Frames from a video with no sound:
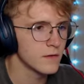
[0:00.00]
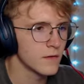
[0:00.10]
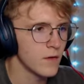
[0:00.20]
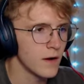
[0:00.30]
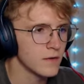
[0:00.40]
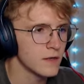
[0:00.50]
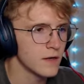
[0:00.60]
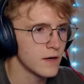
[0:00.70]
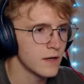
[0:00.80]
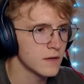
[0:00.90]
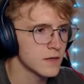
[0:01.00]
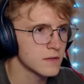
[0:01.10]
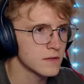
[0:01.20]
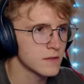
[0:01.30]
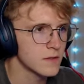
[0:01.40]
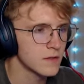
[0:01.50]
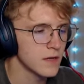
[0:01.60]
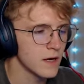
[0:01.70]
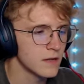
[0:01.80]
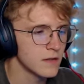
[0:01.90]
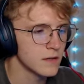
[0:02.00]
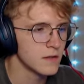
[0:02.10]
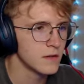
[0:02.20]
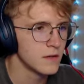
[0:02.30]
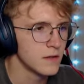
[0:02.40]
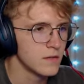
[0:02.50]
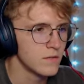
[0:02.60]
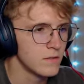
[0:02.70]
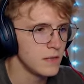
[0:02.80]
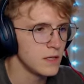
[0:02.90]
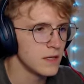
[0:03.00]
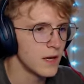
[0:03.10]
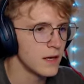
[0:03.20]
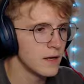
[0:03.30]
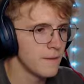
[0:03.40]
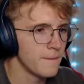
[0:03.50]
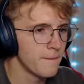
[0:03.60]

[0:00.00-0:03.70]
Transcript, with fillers: ground there. Hey, look, there's another guy. Meat diet.